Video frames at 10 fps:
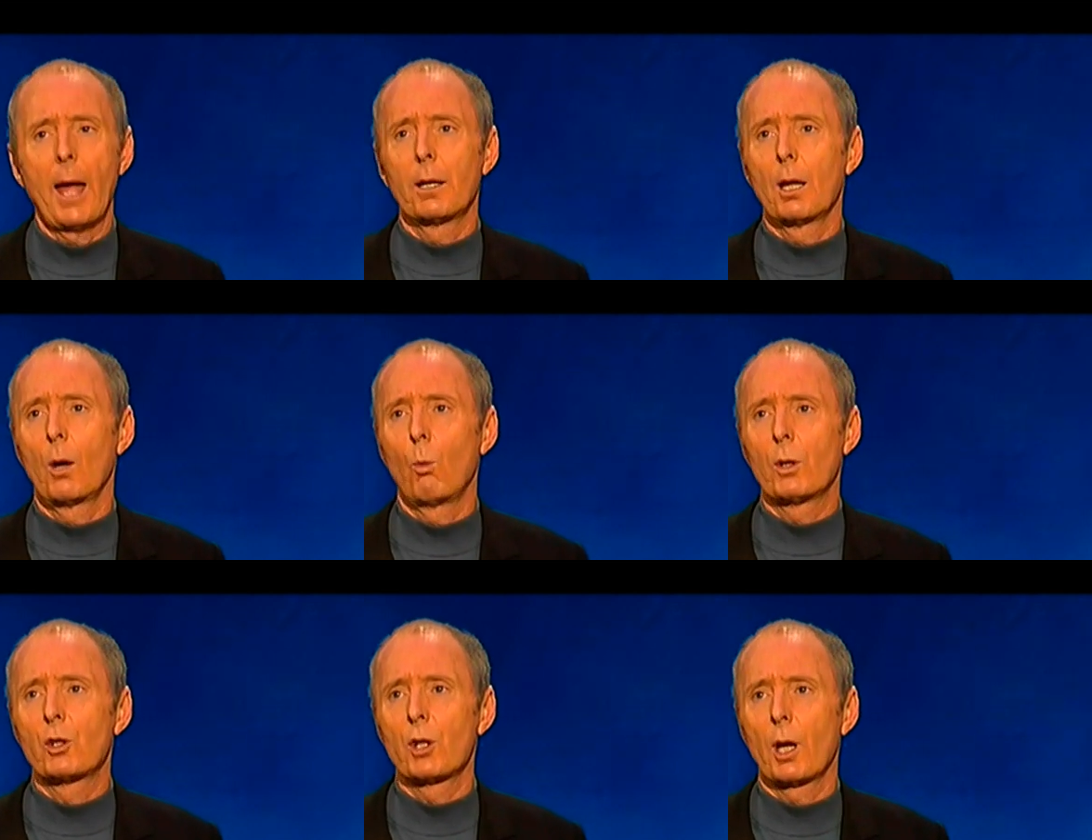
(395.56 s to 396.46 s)
and uh,
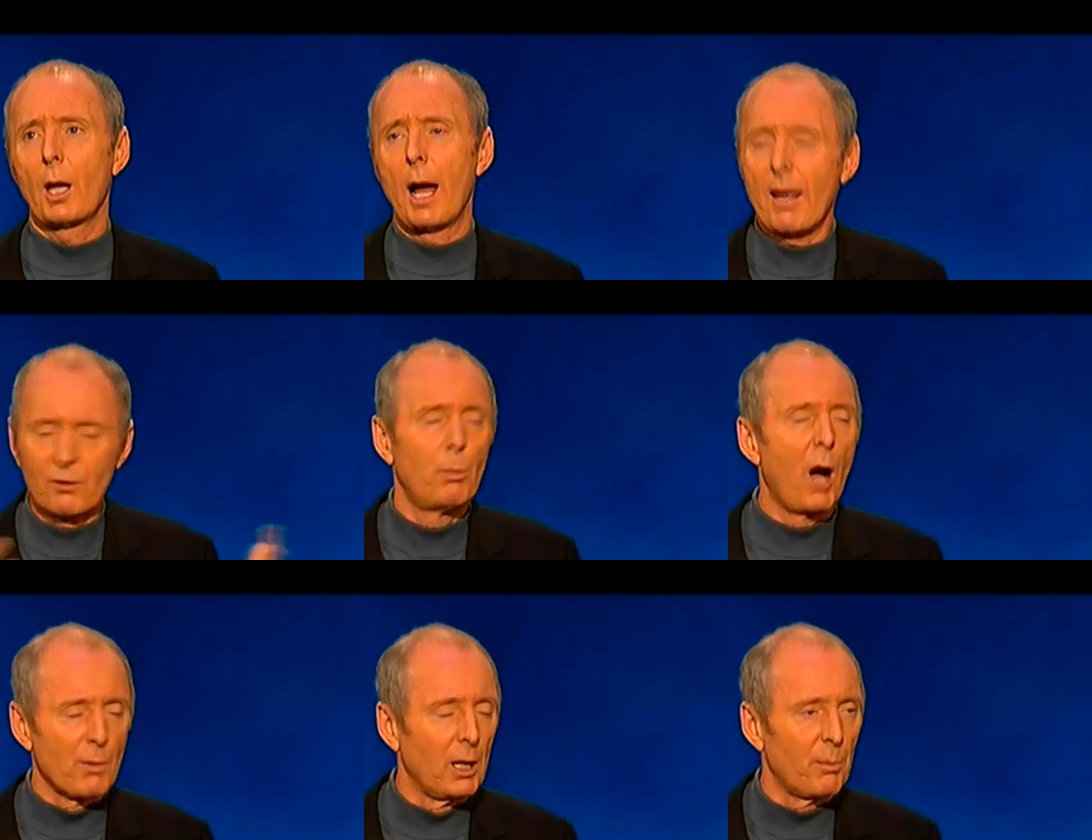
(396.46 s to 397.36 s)
which uh, I have to
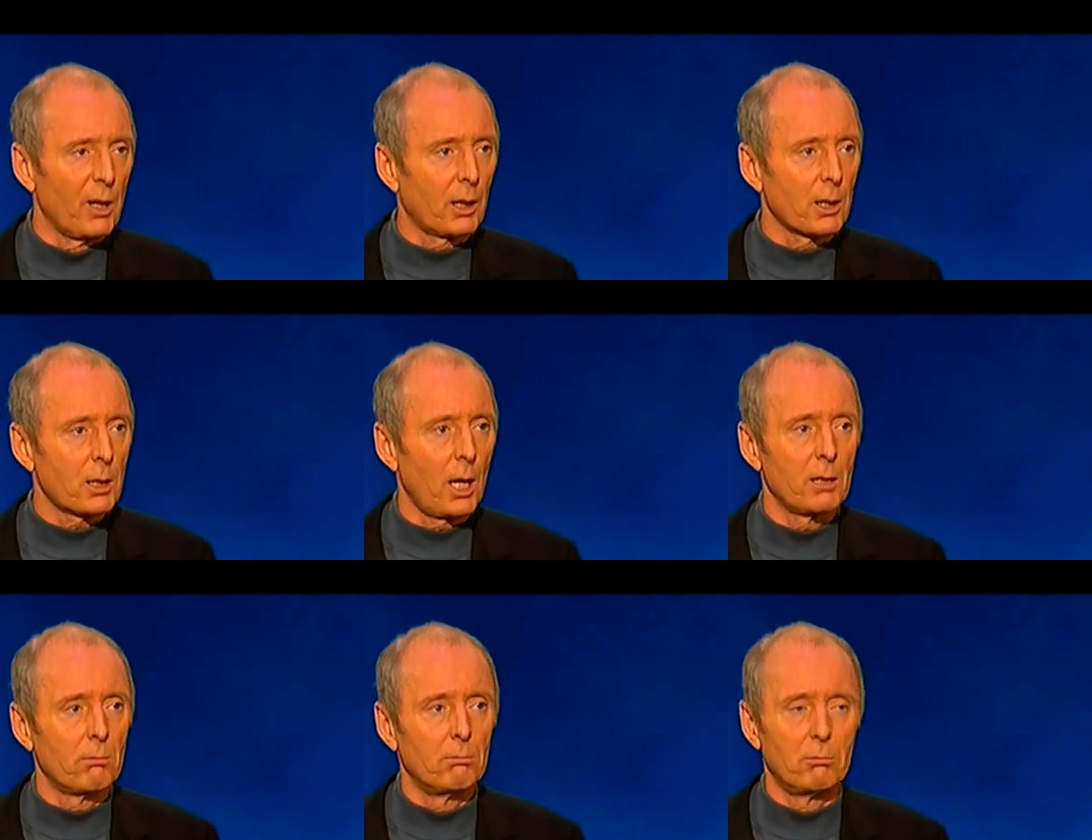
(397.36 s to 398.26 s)
bite my lip here because
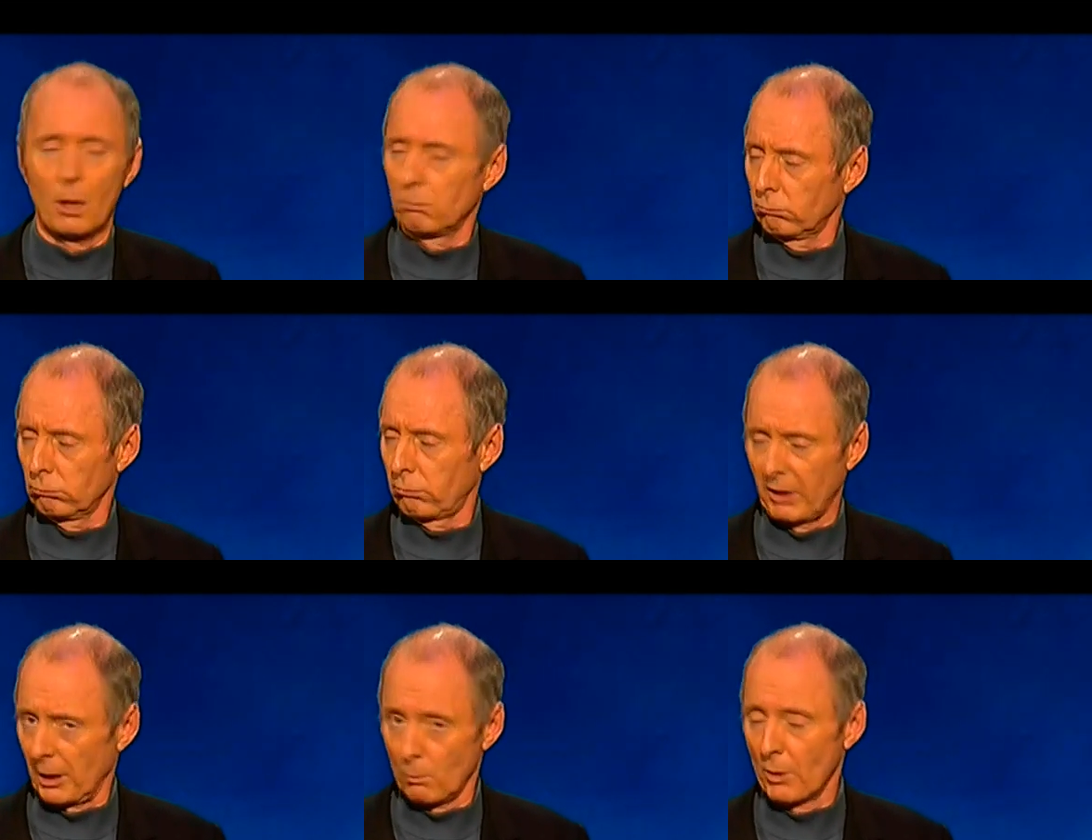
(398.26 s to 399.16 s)
I don't
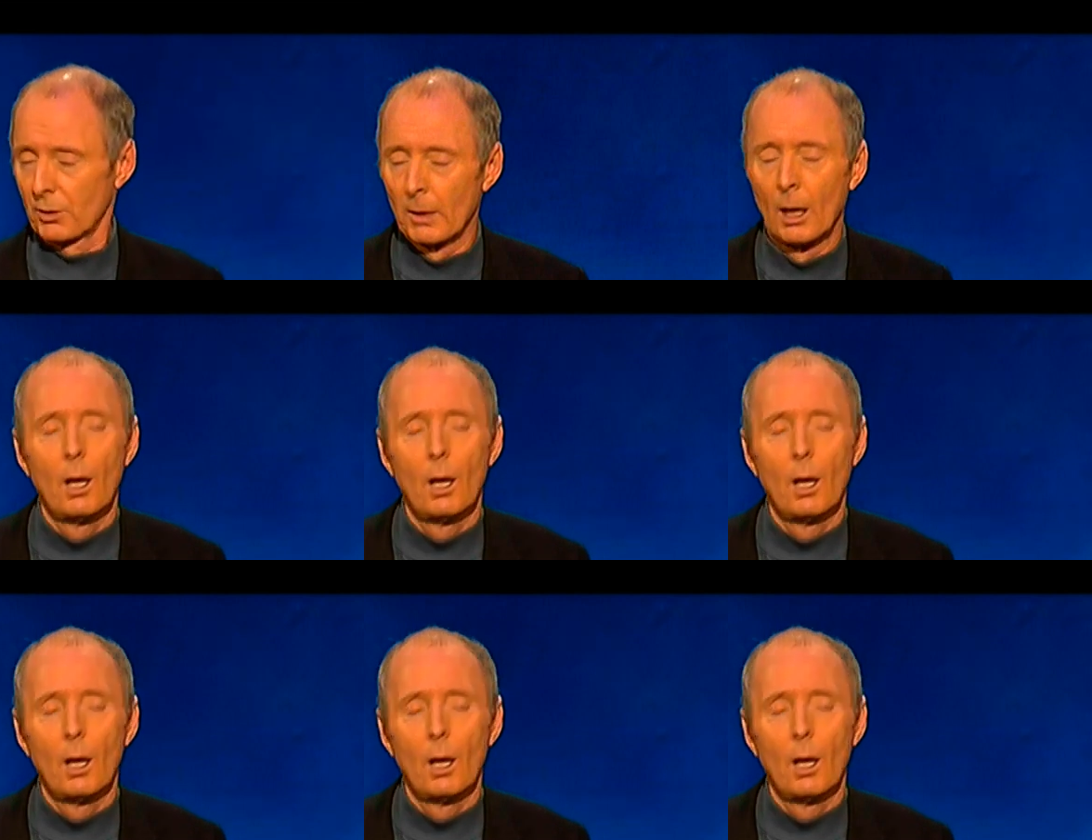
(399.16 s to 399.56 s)
think it was.